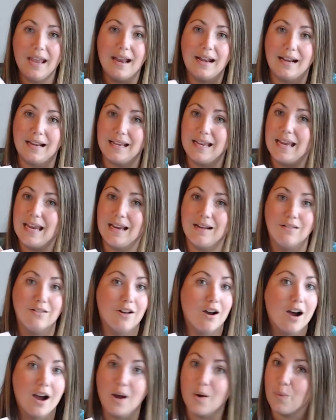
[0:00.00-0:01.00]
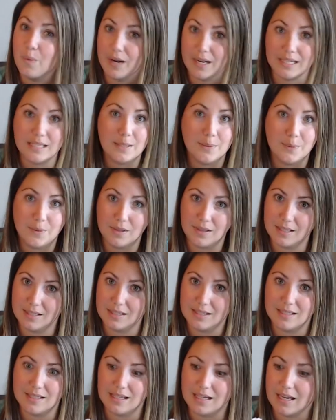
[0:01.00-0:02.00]
I cannot wait to put
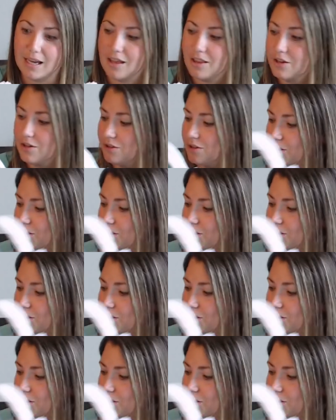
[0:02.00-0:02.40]
these together.